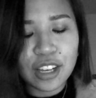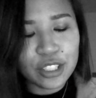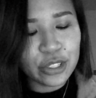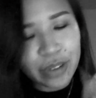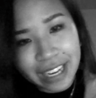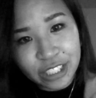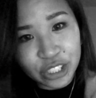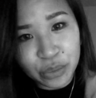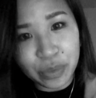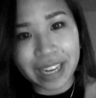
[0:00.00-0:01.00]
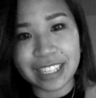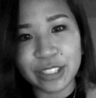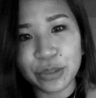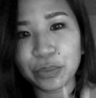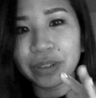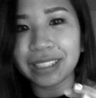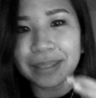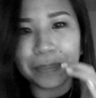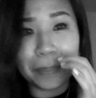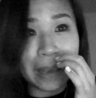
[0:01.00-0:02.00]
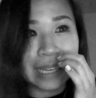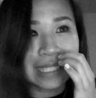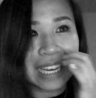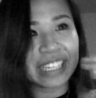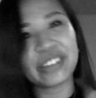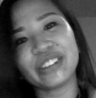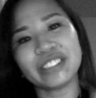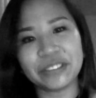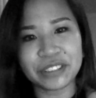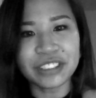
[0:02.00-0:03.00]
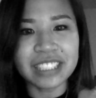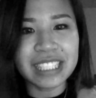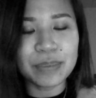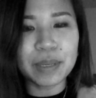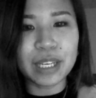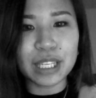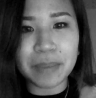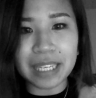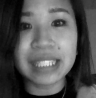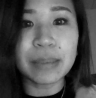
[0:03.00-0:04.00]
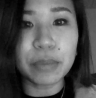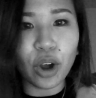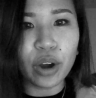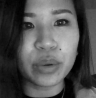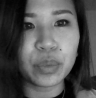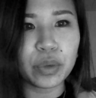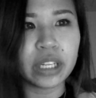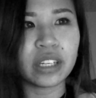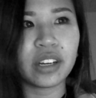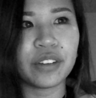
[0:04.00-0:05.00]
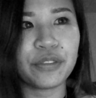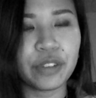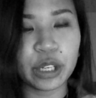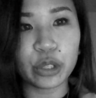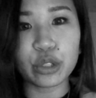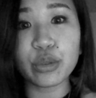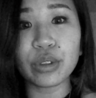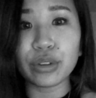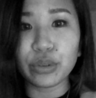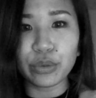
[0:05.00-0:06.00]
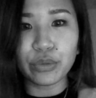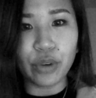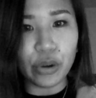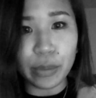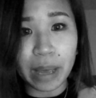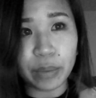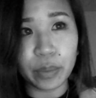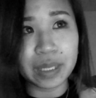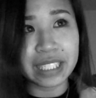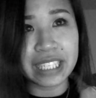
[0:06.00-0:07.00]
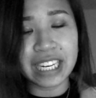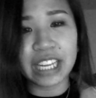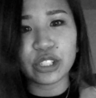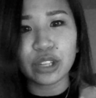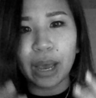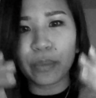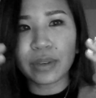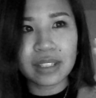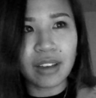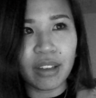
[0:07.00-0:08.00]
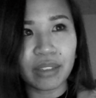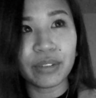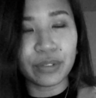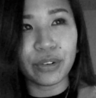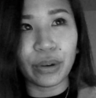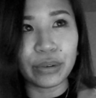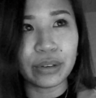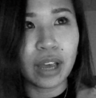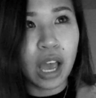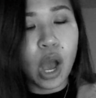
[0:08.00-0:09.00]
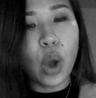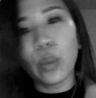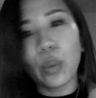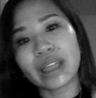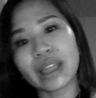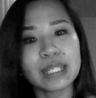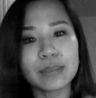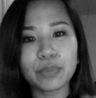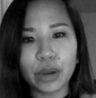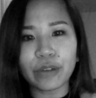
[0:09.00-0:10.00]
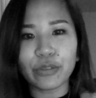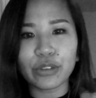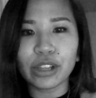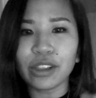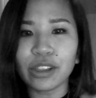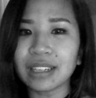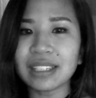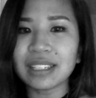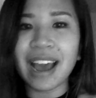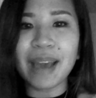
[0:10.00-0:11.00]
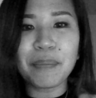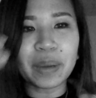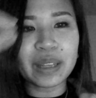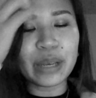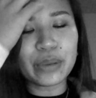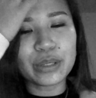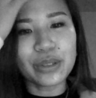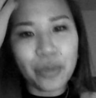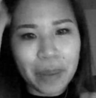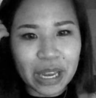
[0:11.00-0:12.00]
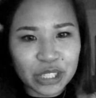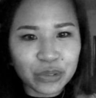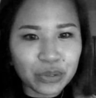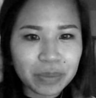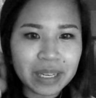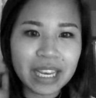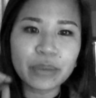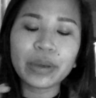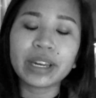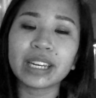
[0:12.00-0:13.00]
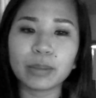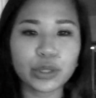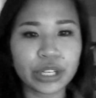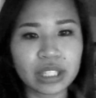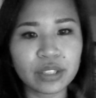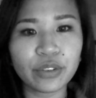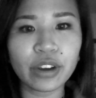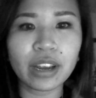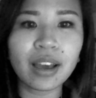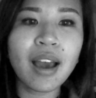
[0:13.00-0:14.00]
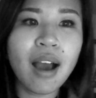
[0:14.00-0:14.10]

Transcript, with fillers: So I actually ran into really big technical difficulties because my SIM card wouldn't configure to the new phone no matter what we did and I was on the phone with Sprint for the longest time but they were so patient with me and we ended up transferring